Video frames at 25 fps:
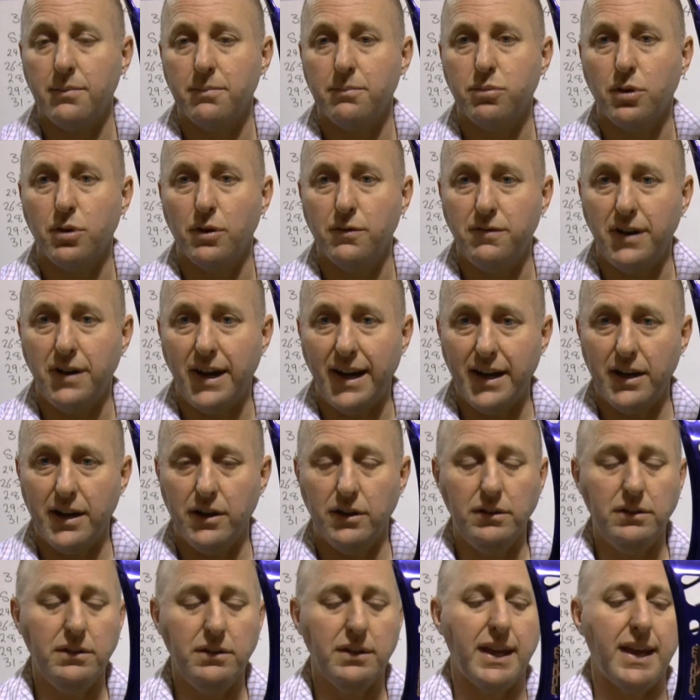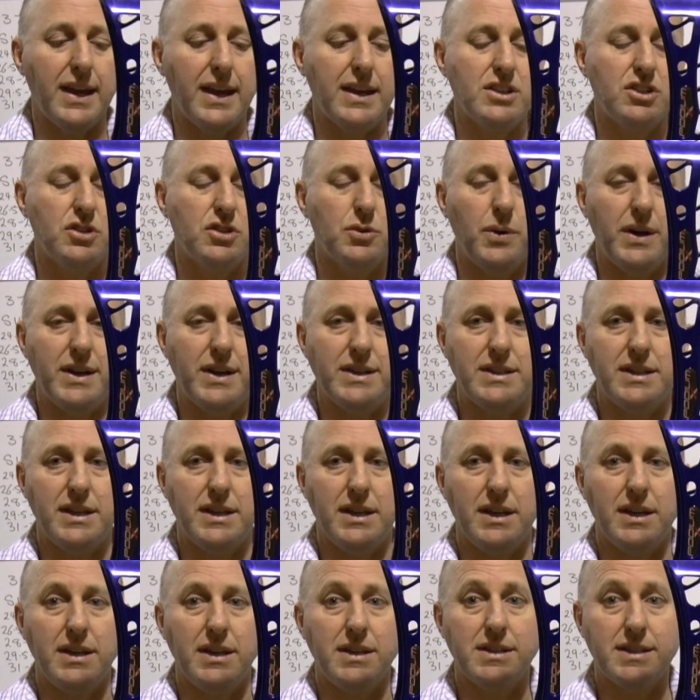Prevail in
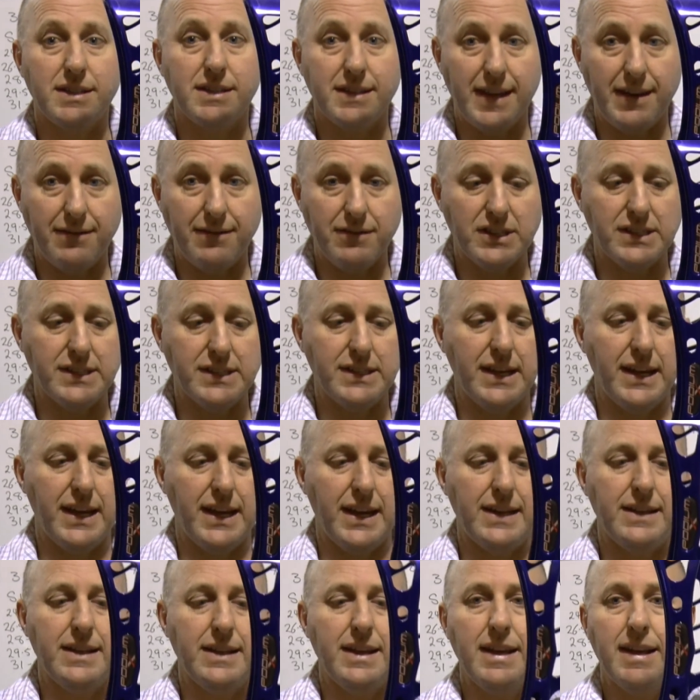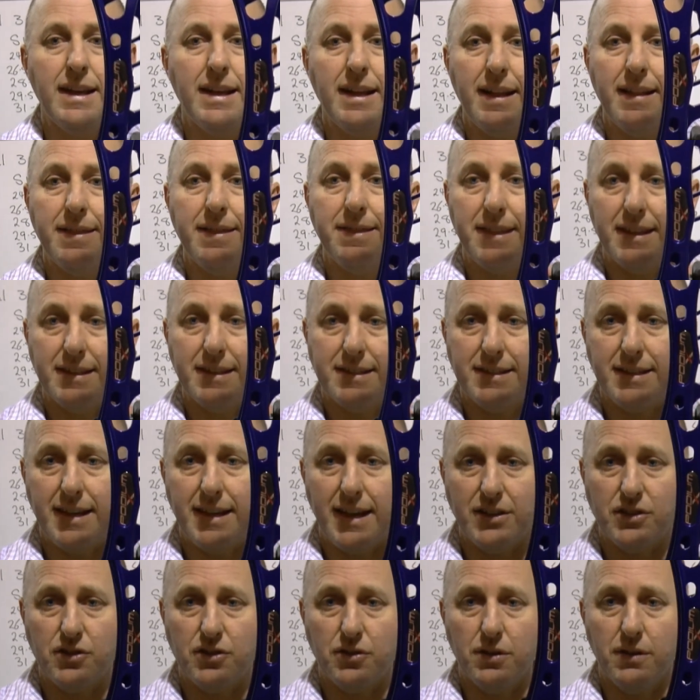2017, the
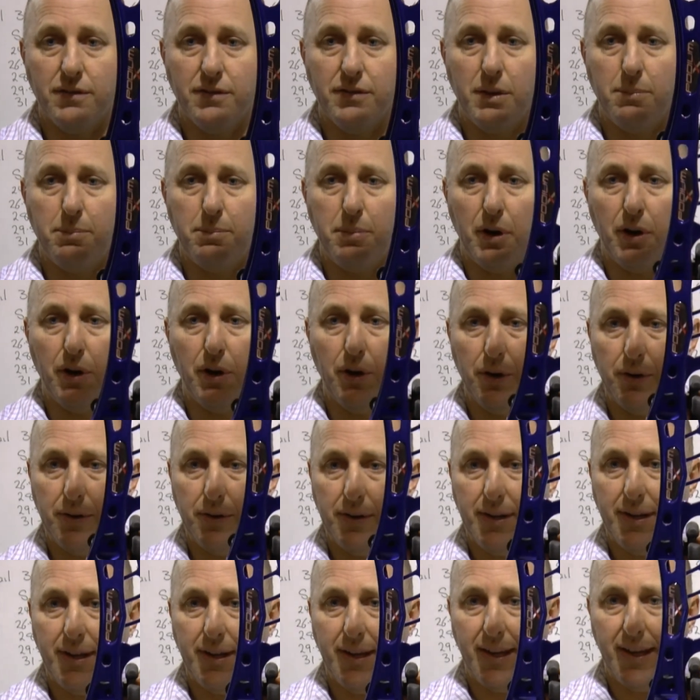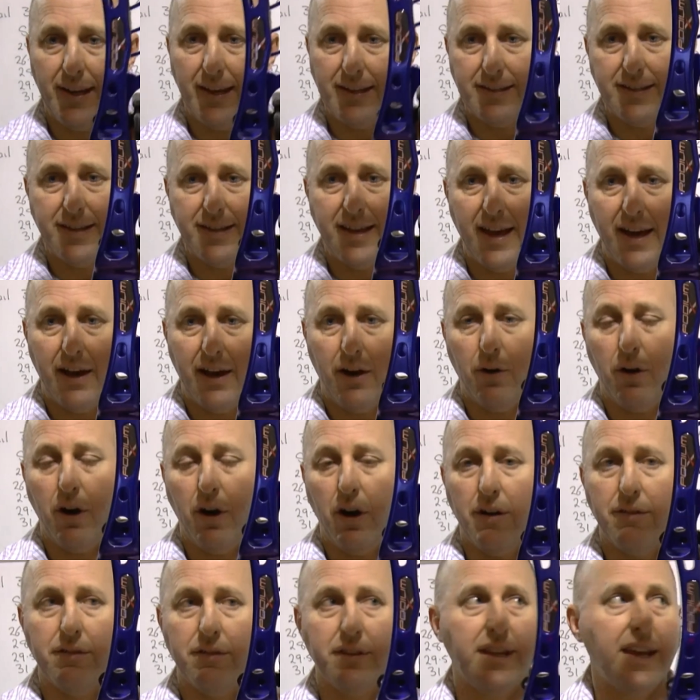center of the bow is now
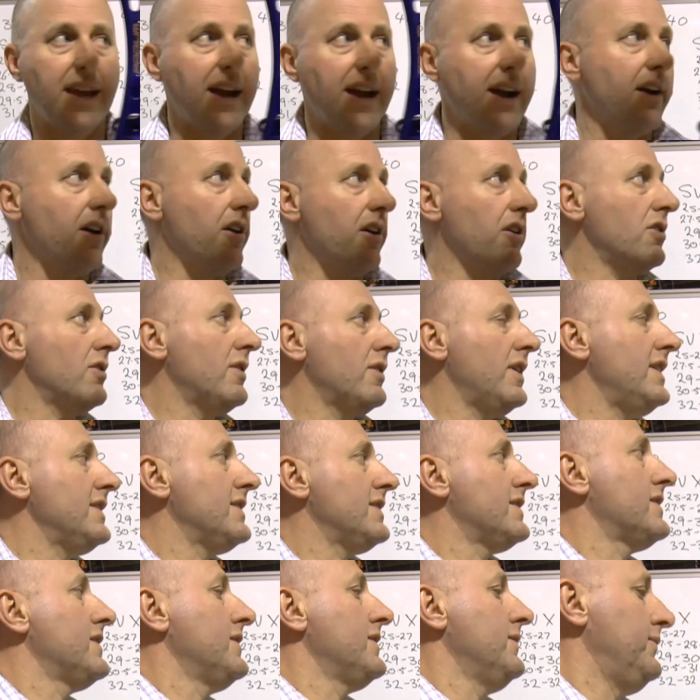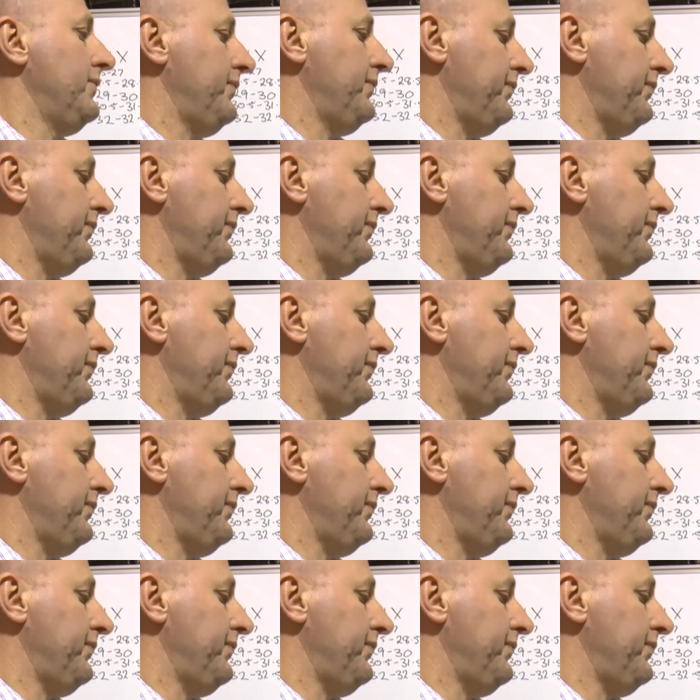over the arrow rest.